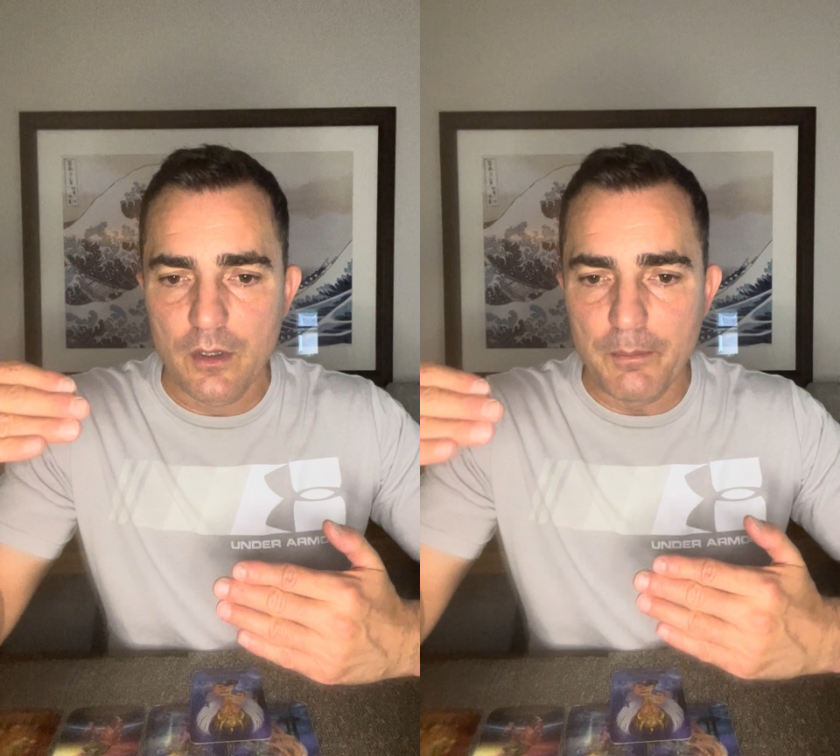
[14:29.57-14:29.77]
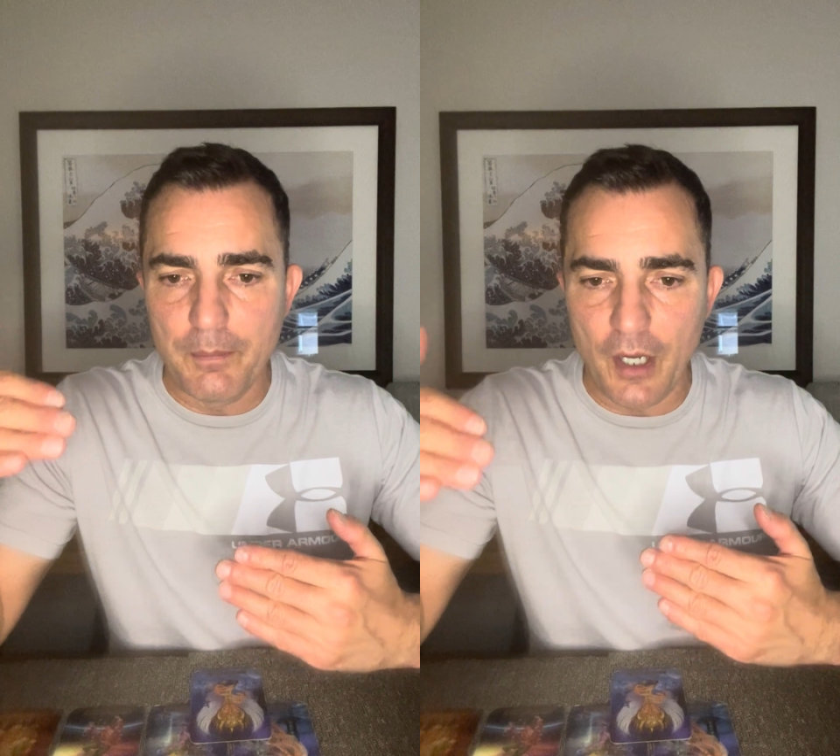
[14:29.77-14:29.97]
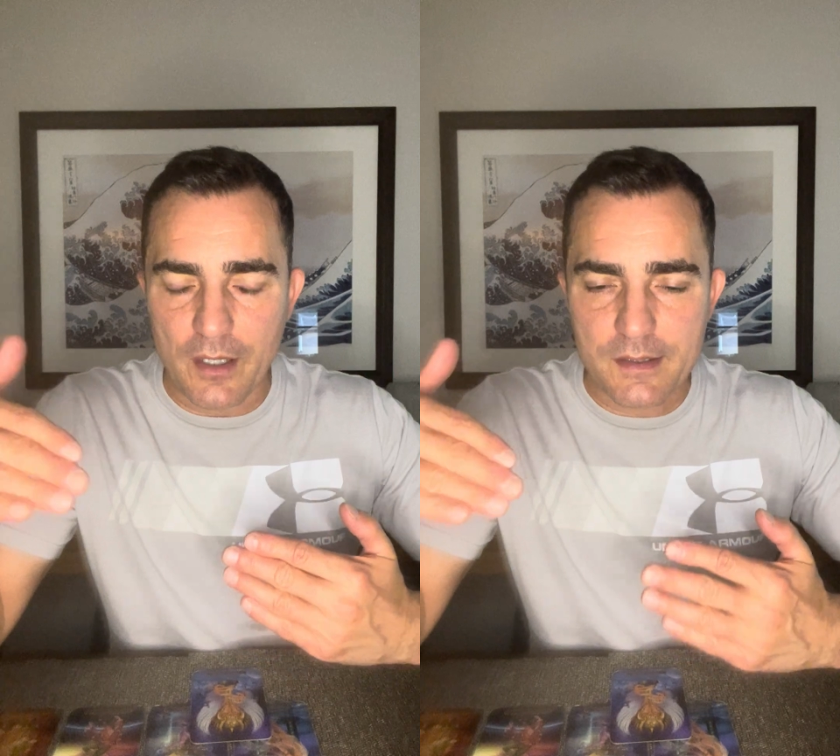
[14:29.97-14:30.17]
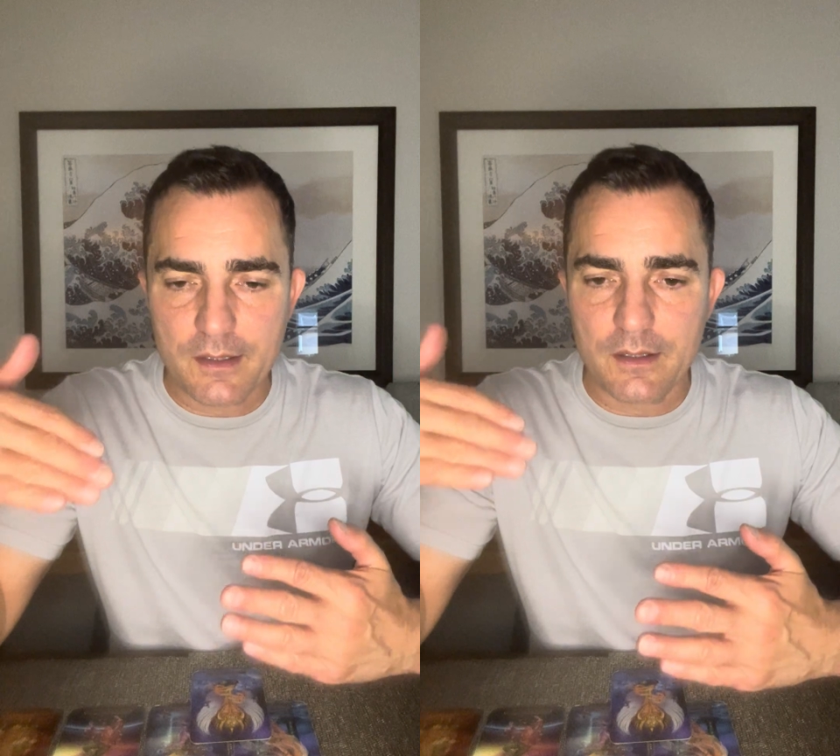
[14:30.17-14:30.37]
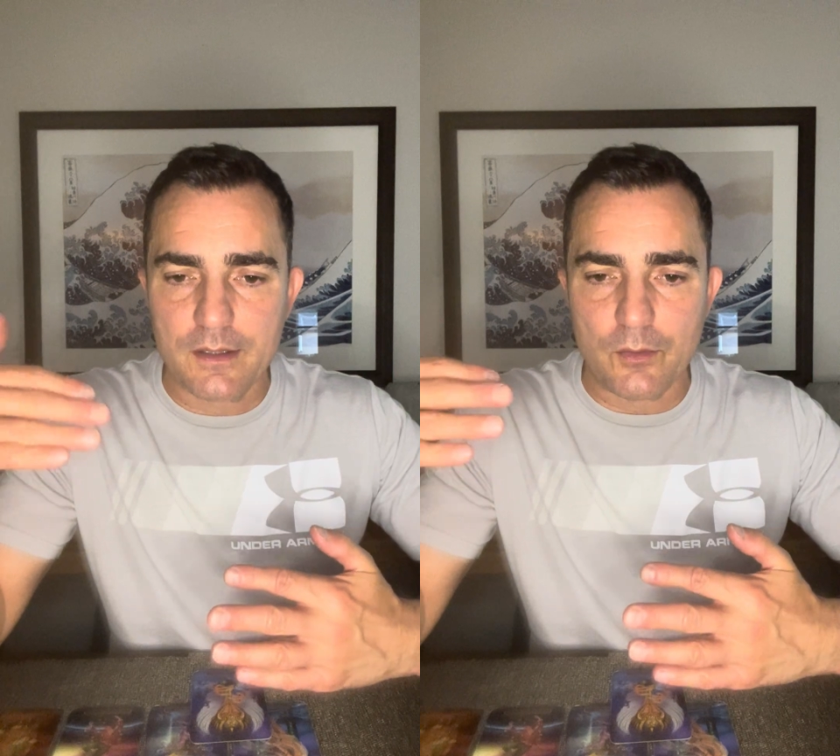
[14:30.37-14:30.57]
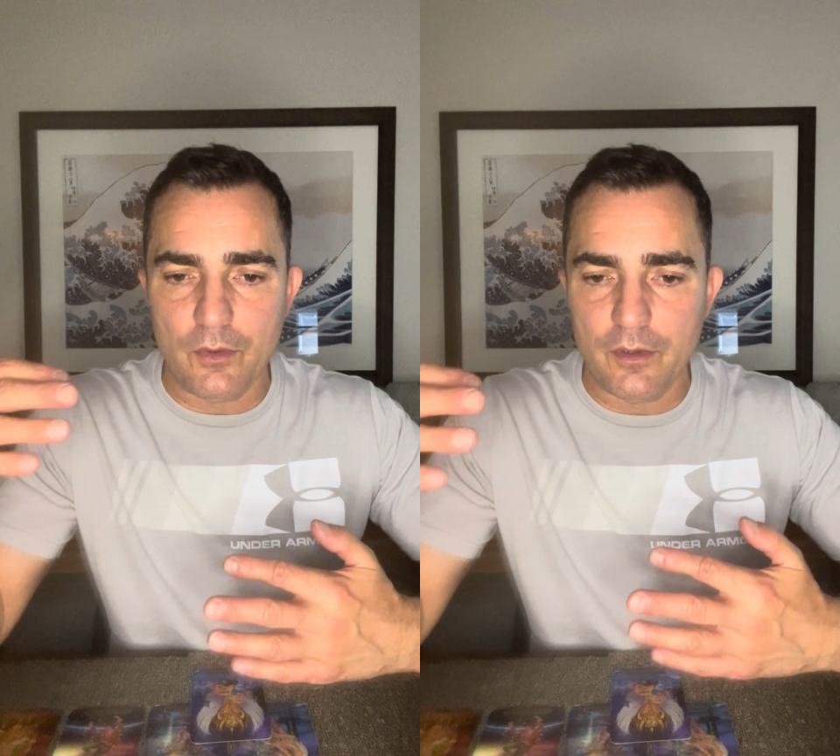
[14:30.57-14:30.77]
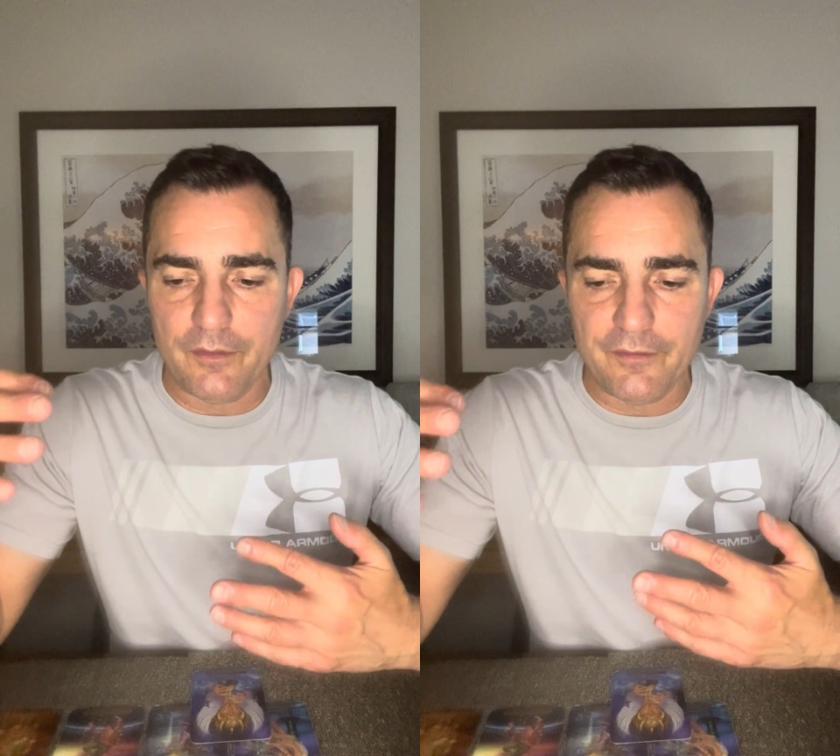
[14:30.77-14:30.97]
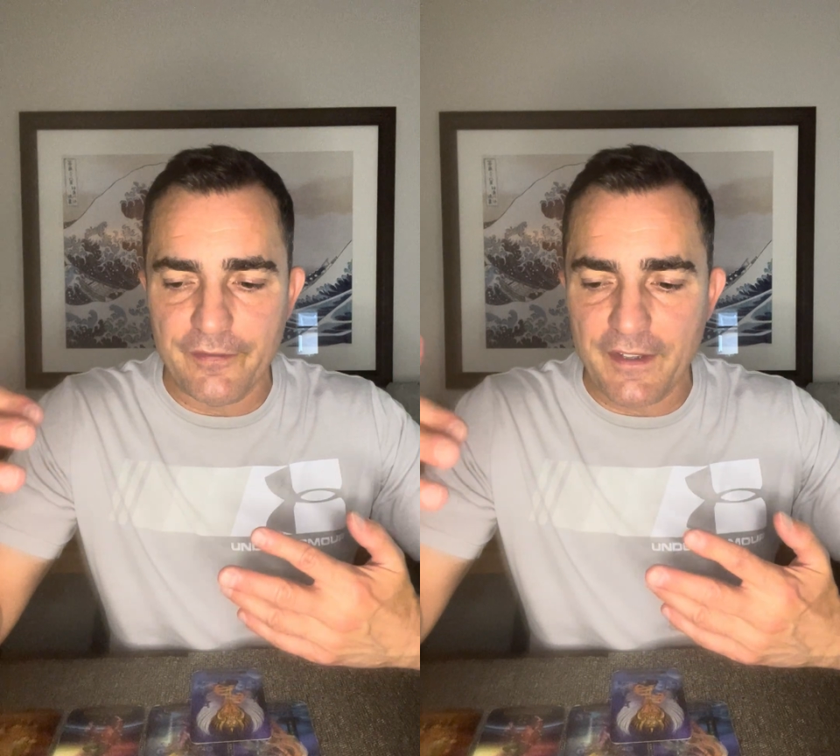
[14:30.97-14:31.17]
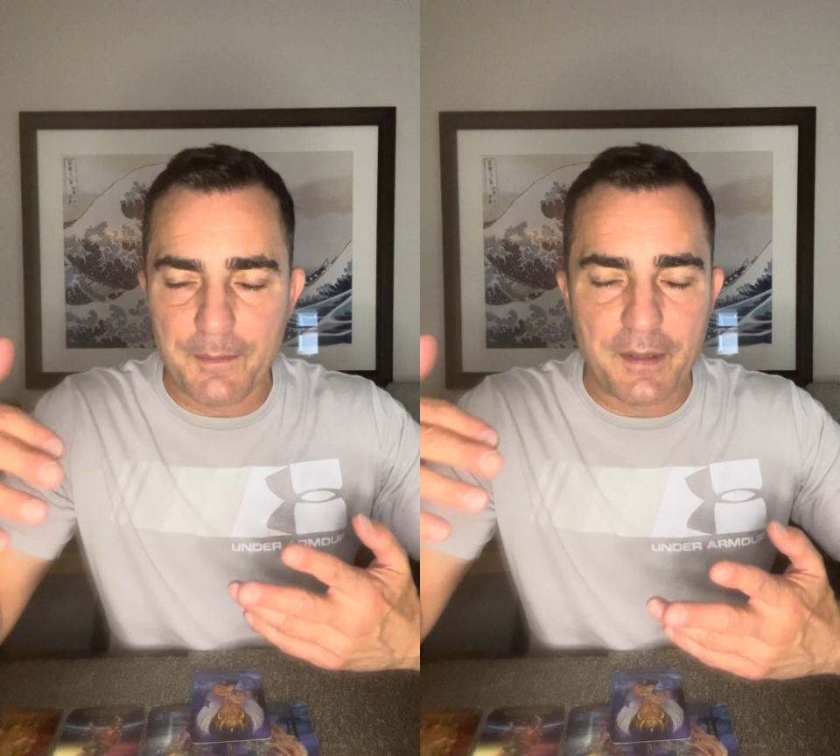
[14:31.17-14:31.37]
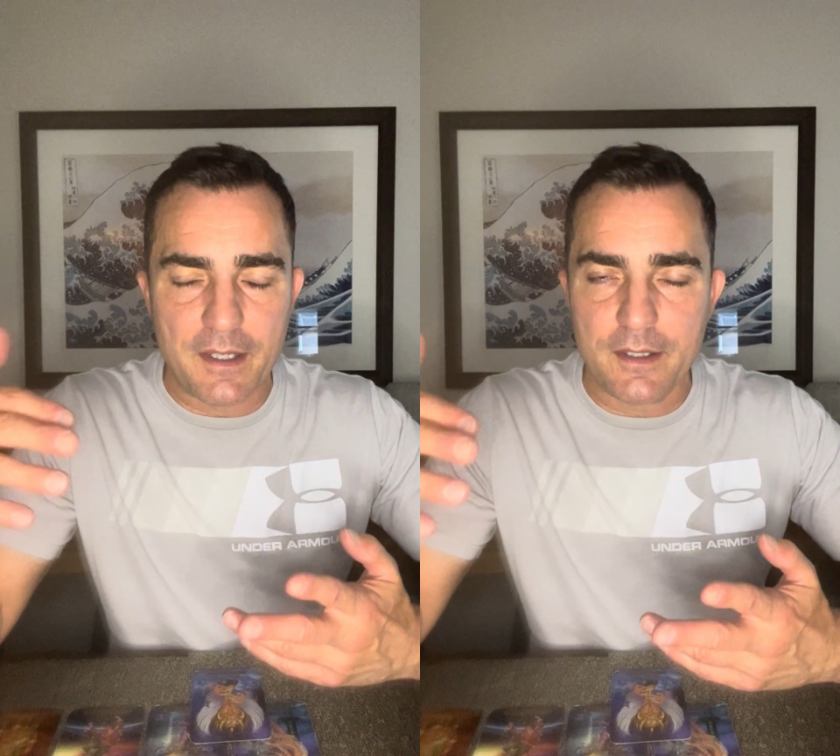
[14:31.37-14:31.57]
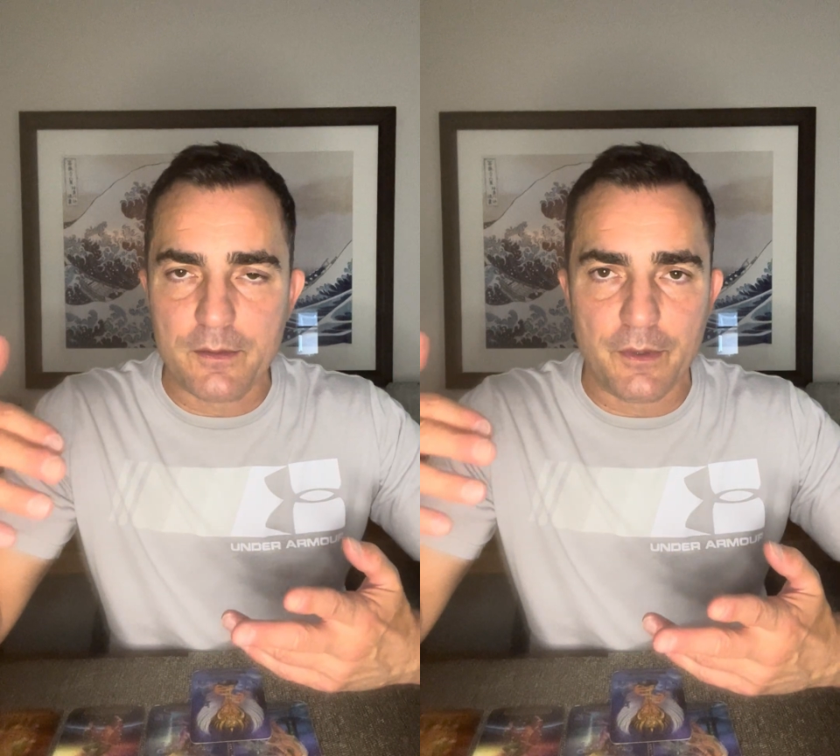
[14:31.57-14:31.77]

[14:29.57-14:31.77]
bosses or VPs,